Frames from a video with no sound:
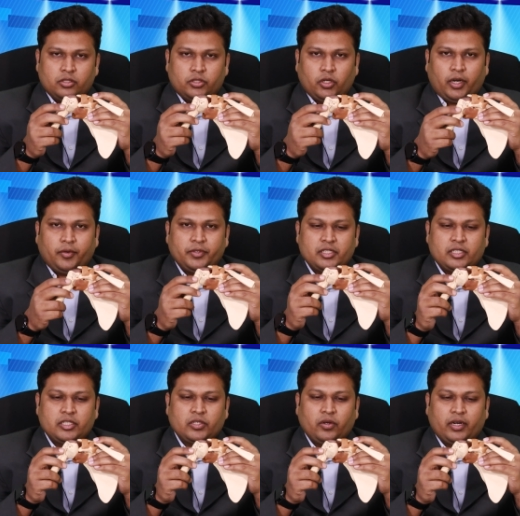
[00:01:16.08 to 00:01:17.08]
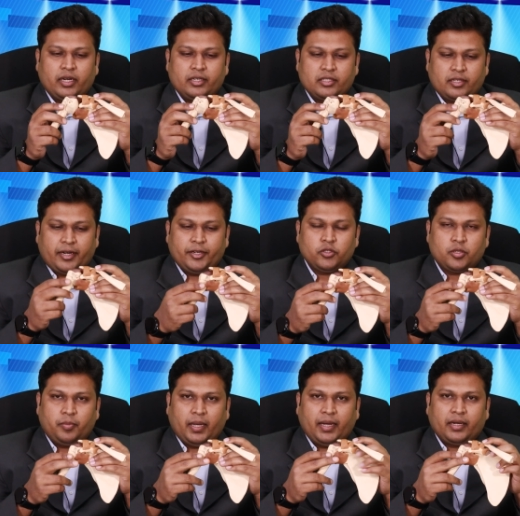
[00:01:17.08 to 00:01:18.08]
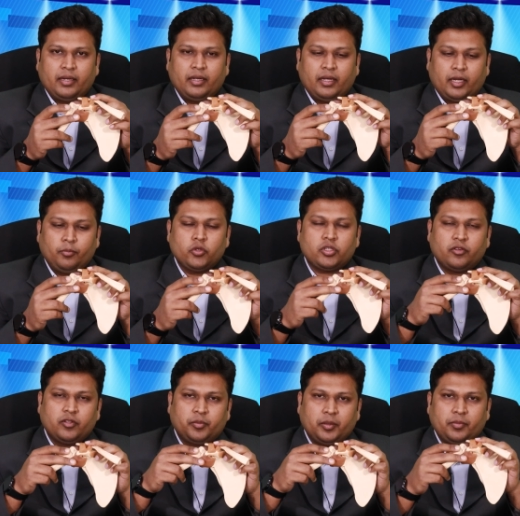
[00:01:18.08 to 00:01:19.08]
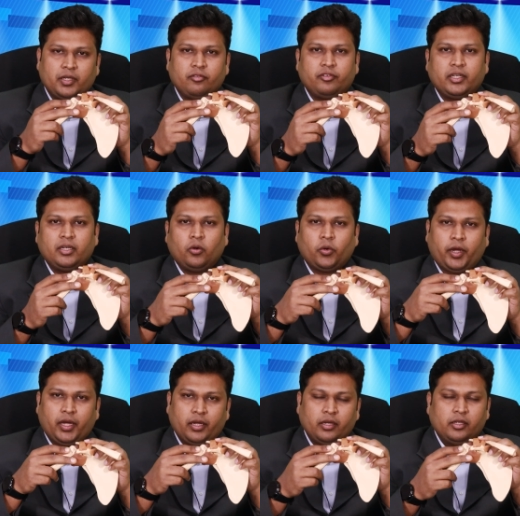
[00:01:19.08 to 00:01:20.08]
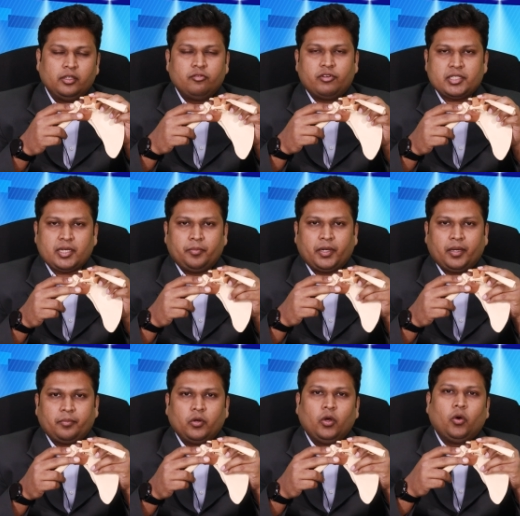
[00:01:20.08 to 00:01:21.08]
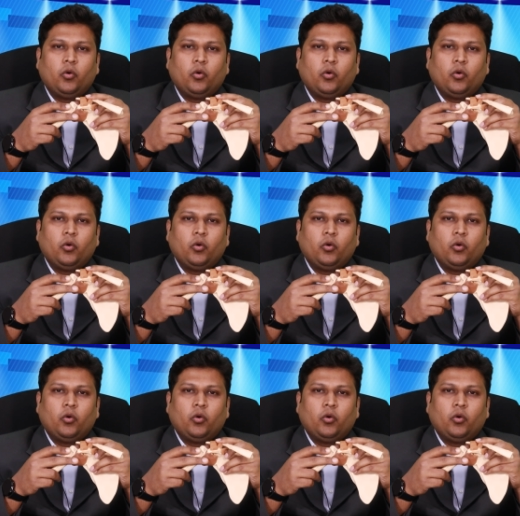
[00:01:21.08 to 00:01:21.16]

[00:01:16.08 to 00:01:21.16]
joint which is dislocated is reduced back and most of the people feel okay for some time.